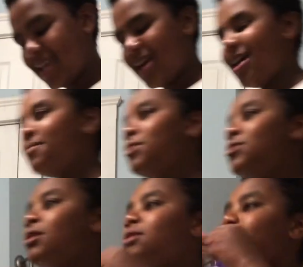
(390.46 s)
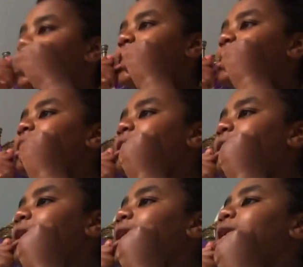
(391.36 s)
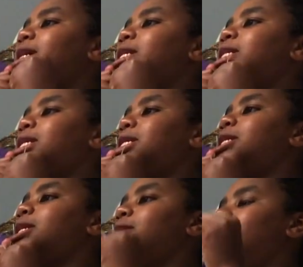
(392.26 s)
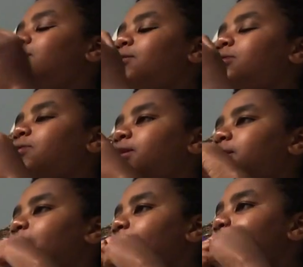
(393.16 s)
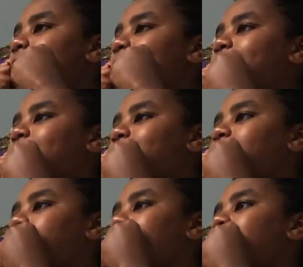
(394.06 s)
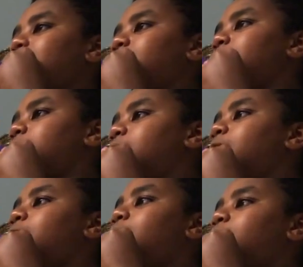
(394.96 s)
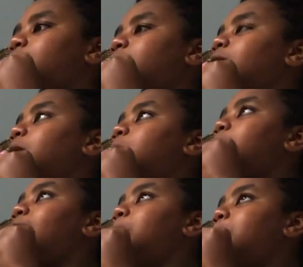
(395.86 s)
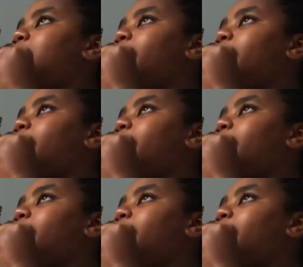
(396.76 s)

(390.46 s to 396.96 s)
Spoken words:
You just do it, and you do it twice a day. That's how you brush your teeth. So I went